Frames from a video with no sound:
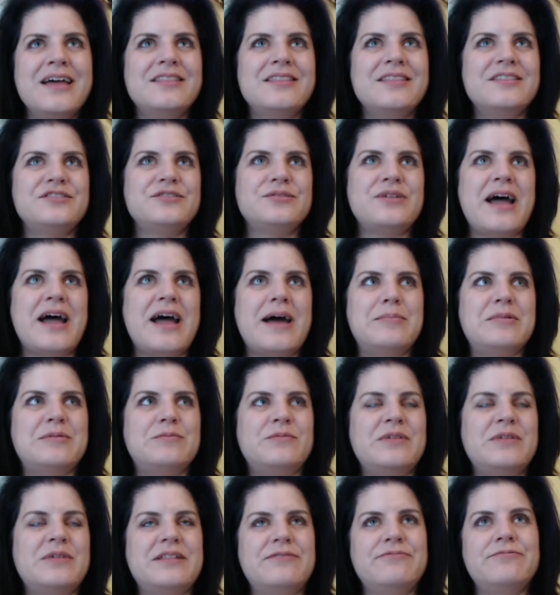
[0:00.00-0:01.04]
This will
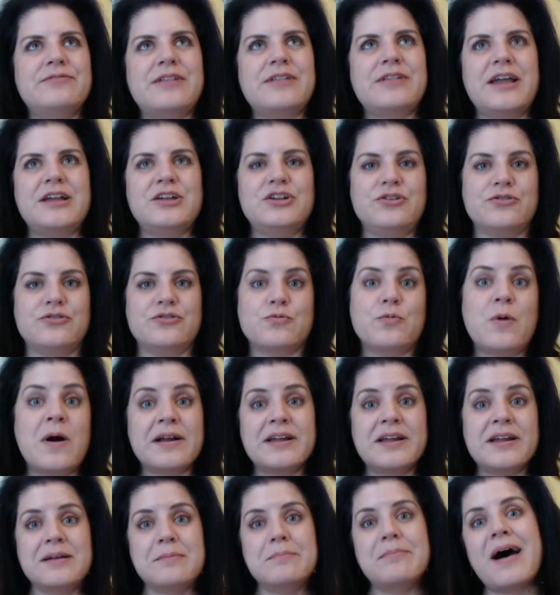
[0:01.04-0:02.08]
happen if, like, you're
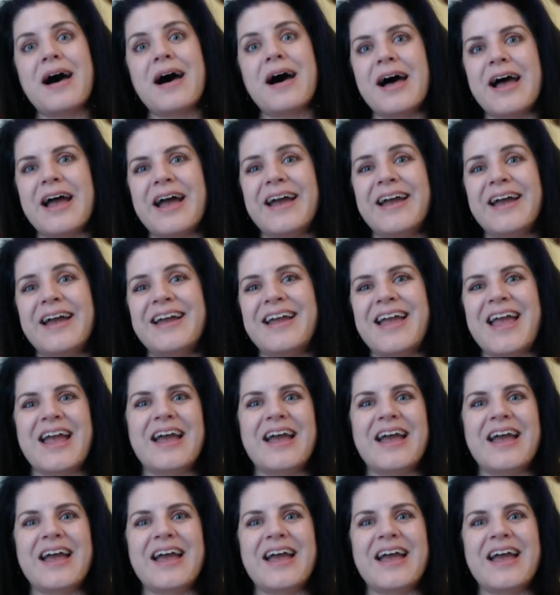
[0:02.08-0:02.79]
walking by